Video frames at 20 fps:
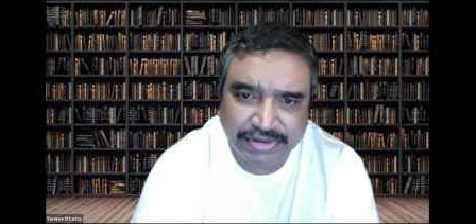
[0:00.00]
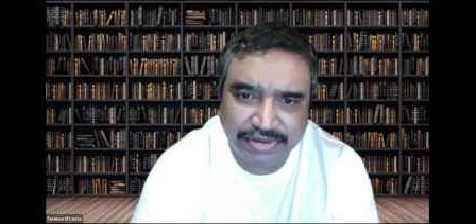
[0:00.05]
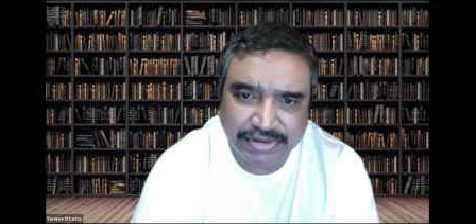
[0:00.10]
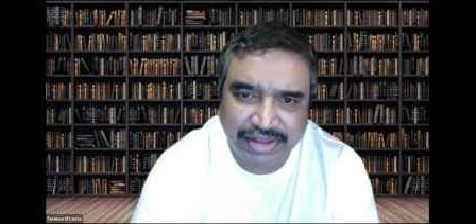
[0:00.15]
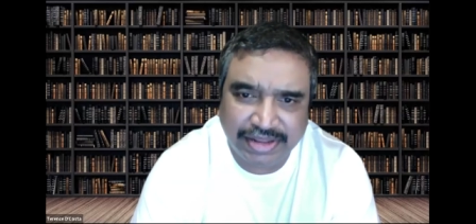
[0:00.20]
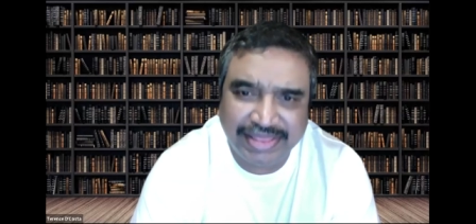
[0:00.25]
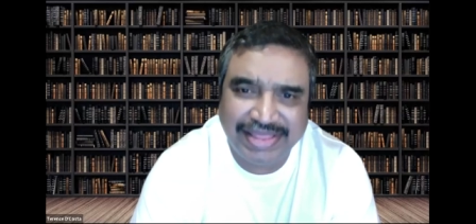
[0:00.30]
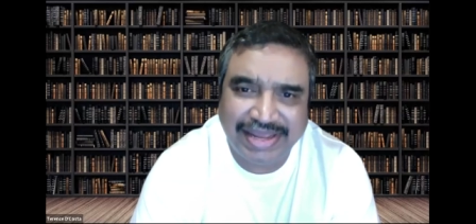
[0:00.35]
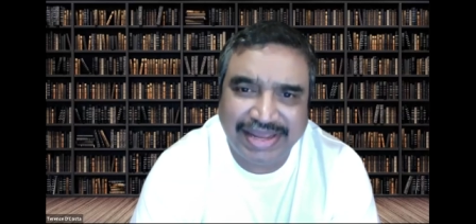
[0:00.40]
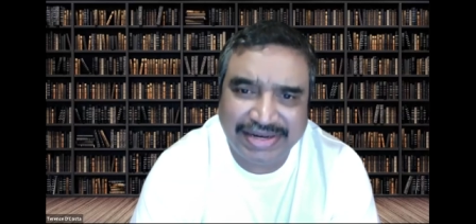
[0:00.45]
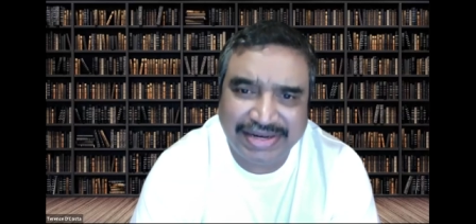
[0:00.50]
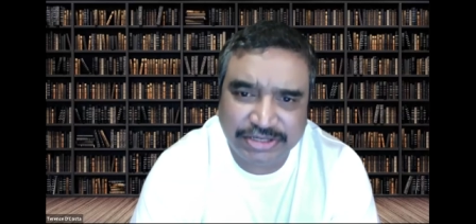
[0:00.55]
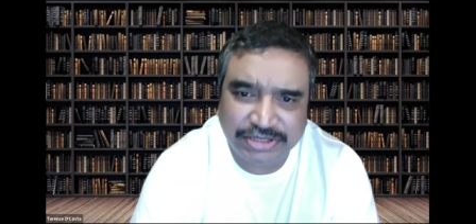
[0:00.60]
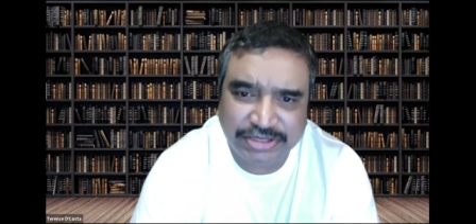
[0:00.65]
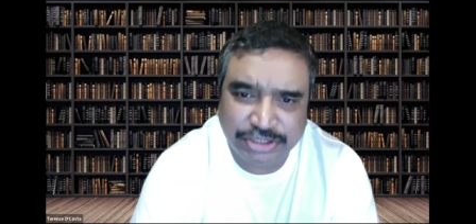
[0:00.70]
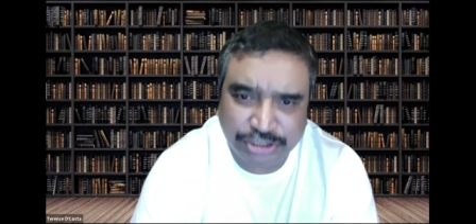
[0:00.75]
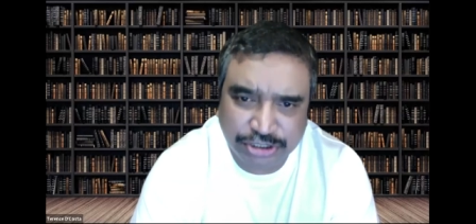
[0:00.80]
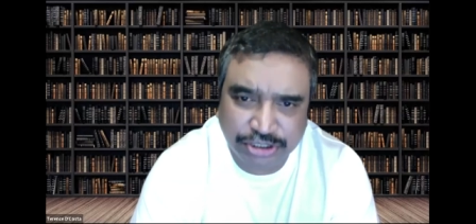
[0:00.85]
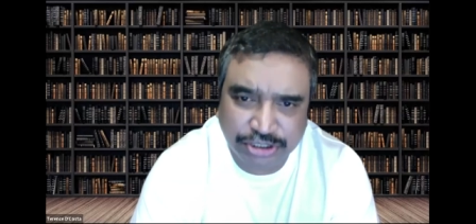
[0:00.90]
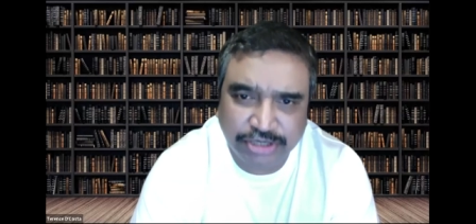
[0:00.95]
and that
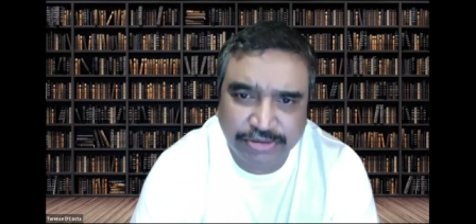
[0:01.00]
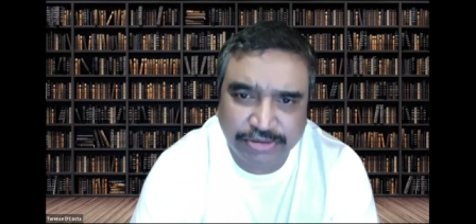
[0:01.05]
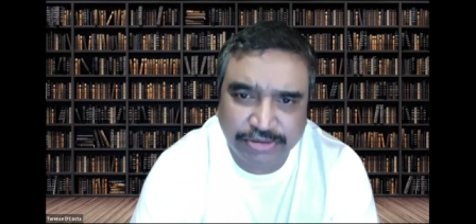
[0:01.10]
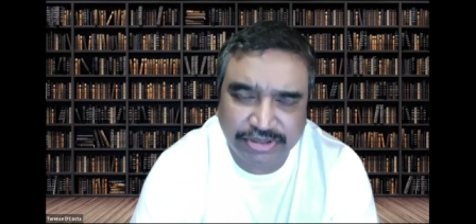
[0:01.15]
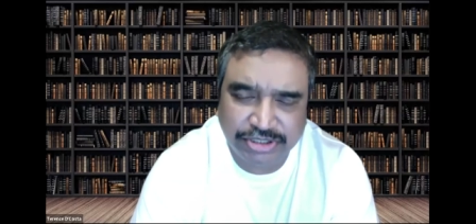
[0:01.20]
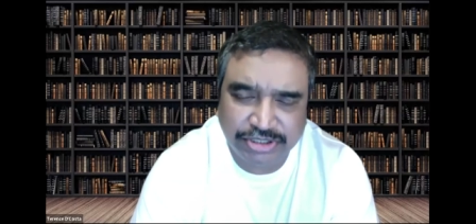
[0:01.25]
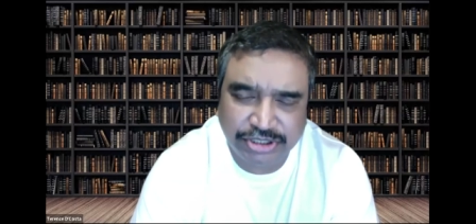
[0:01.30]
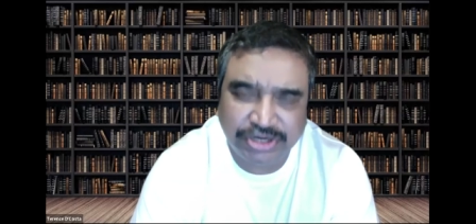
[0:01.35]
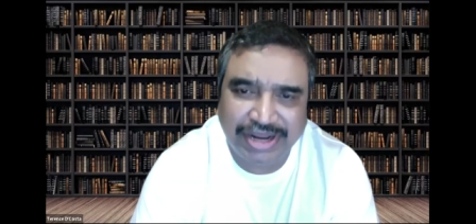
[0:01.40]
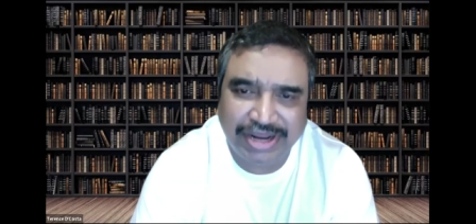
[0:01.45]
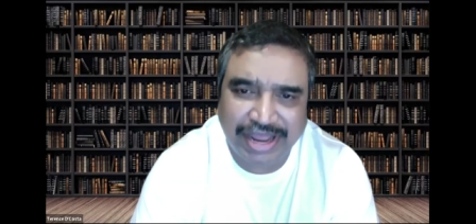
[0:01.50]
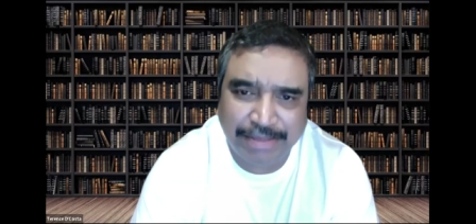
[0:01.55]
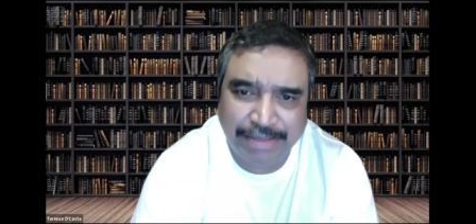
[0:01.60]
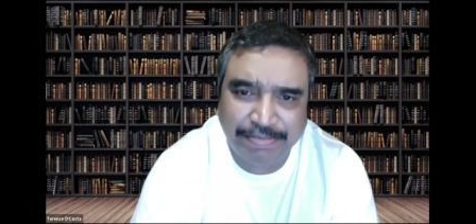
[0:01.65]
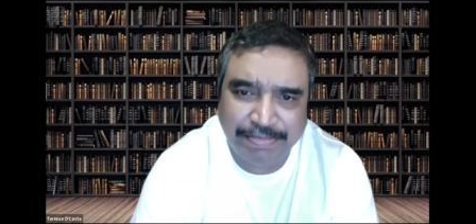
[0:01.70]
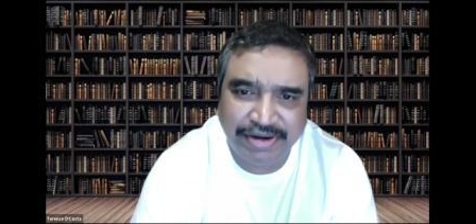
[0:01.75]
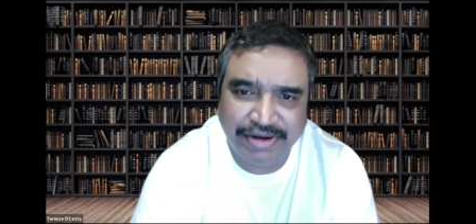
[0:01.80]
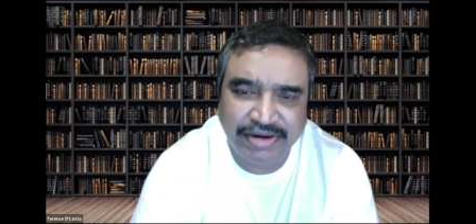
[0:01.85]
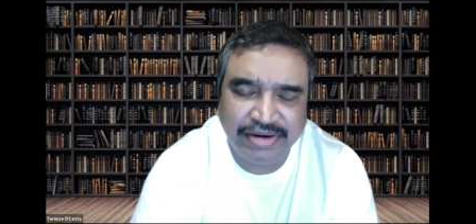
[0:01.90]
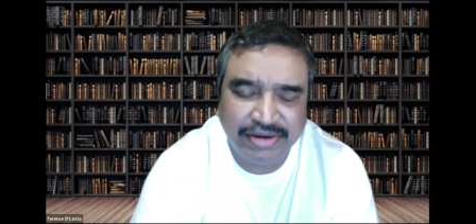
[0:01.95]
should
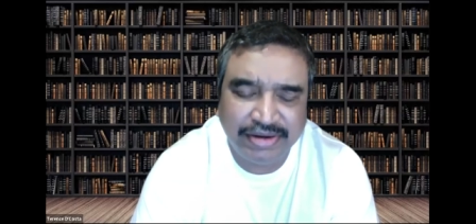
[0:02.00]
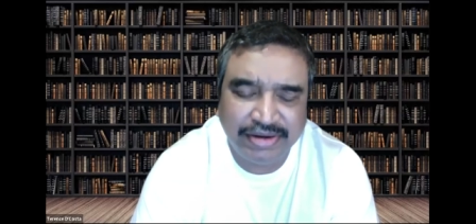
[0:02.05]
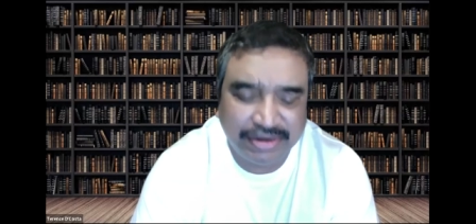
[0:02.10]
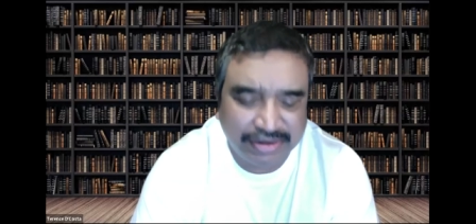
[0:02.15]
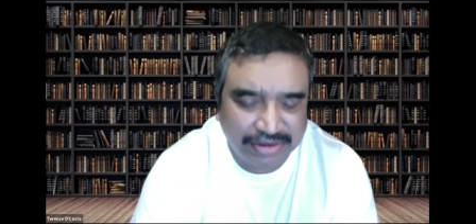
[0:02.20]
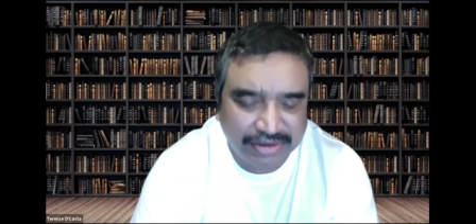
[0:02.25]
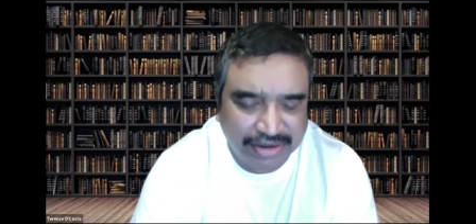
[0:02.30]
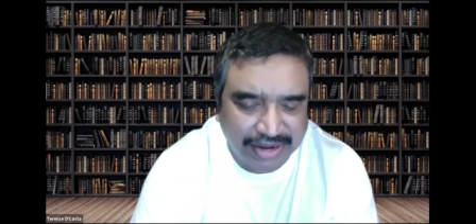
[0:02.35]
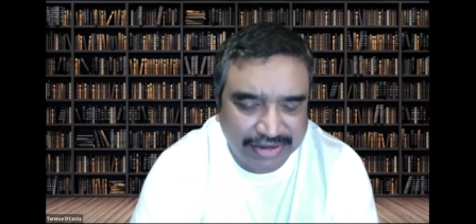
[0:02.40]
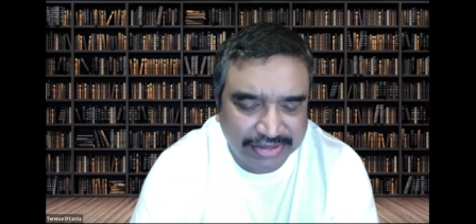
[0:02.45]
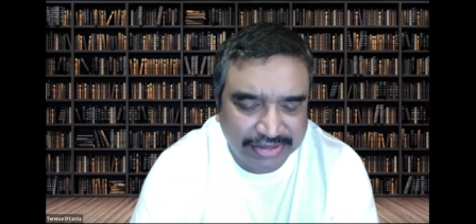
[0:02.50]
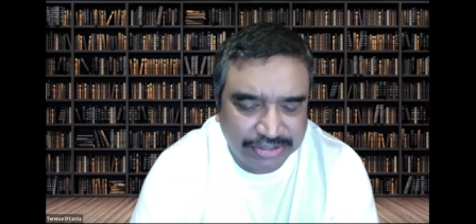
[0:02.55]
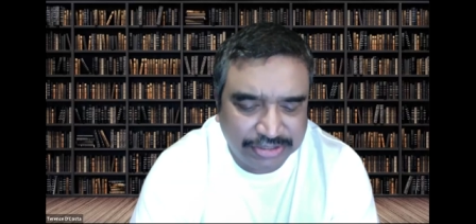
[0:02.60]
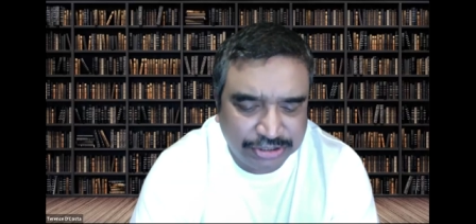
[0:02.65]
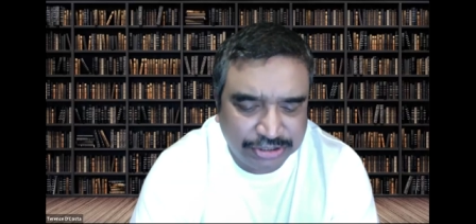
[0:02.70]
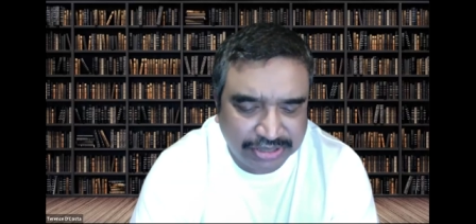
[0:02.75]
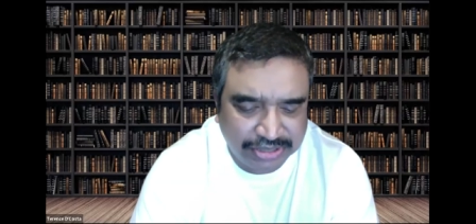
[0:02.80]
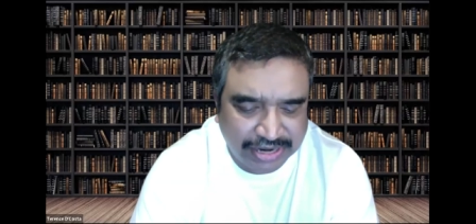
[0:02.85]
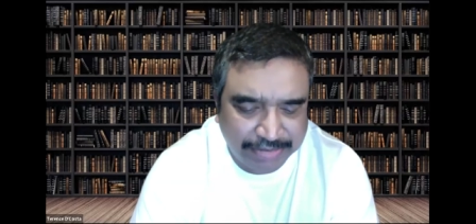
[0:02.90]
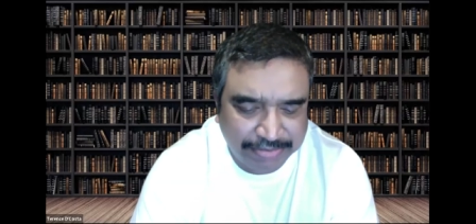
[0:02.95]
happen, and it
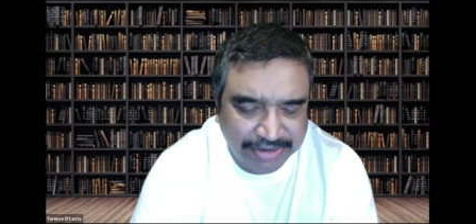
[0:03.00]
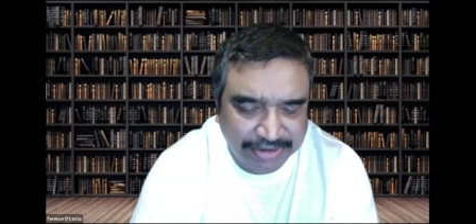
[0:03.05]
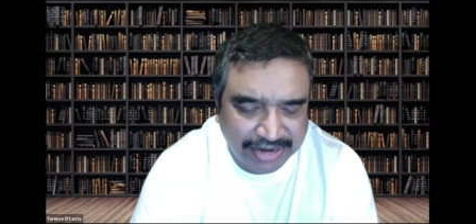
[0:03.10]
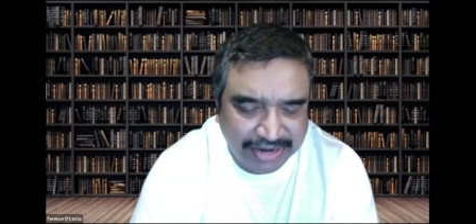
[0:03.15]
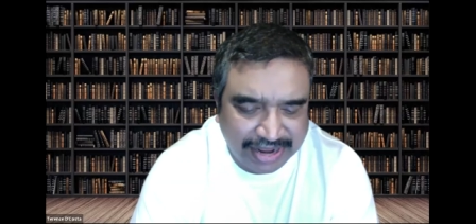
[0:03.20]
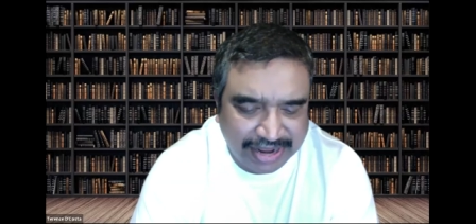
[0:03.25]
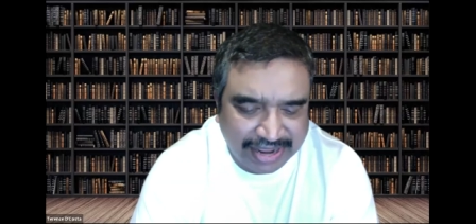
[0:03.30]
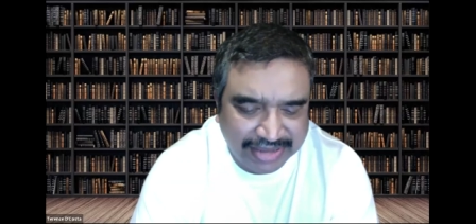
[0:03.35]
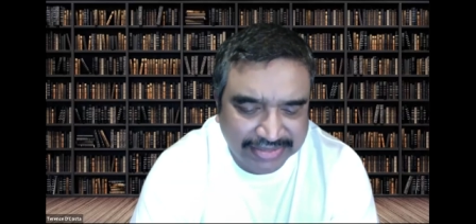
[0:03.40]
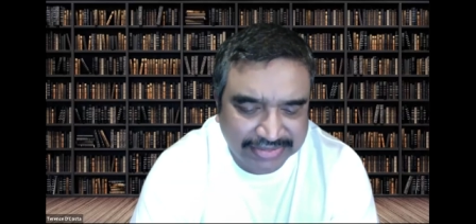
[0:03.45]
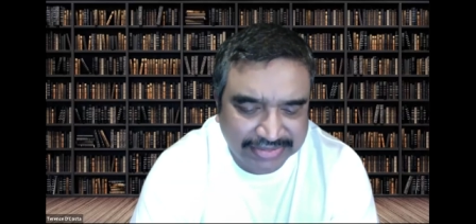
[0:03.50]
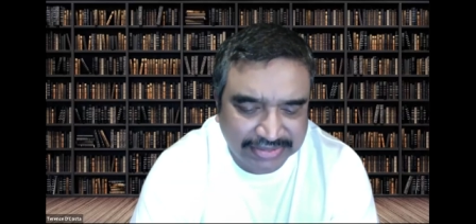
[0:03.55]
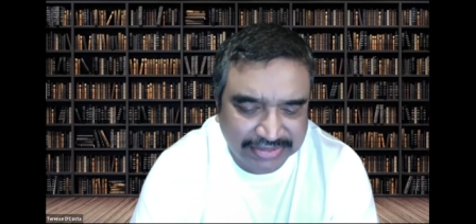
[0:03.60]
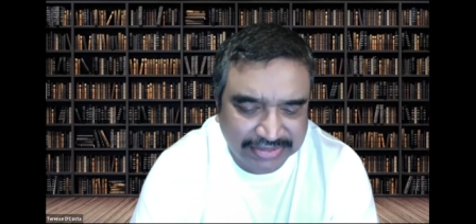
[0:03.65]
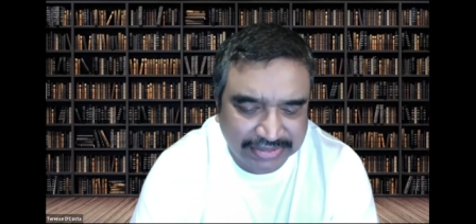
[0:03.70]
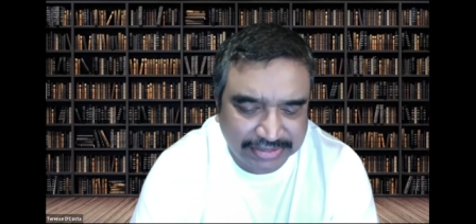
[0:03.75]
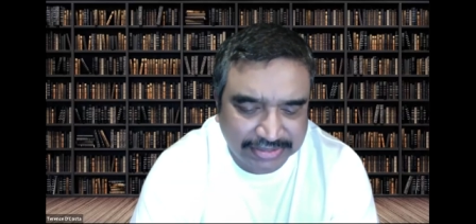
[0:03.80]
should happen as